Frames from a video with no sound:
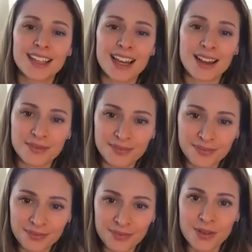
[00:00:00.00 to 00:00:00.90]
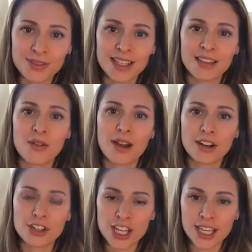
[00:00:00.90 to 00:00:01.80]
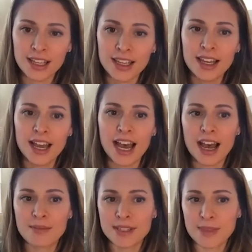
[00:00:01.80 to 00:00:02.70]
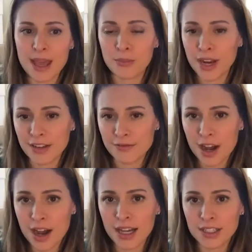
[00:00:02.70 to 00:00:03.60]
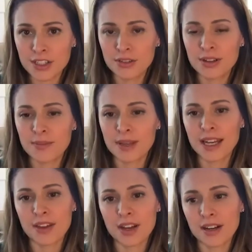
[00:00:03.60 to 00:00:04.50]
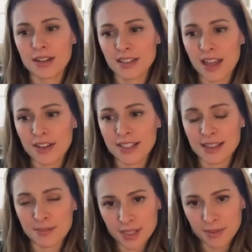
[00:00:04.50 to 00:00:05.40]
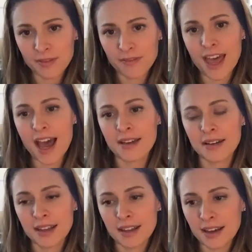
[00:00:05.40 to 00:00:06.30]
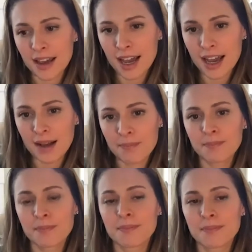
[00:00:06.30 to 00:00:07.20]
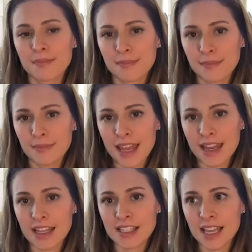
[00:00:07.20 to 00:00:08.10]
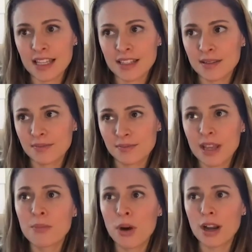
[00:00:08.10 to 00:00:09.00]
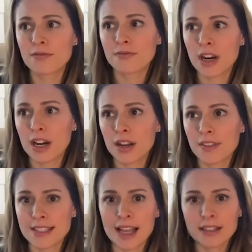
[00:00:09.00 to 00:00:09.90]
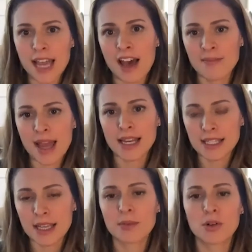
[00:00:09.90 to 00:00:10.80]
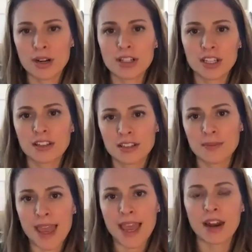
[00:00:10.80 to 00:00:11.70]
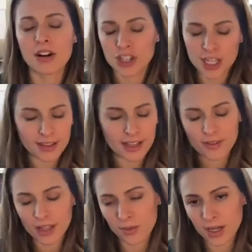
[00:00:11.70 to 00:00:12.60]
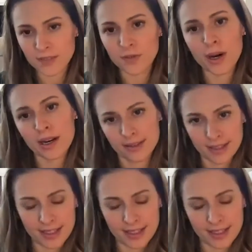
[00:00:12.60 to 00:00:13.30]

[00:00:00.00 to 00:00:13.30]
Yeah. Mostly low energy. Some of that brain fog too can be another symptom of that. And it's important for the cell to have magnesium in order to make energy. That's really what it's for.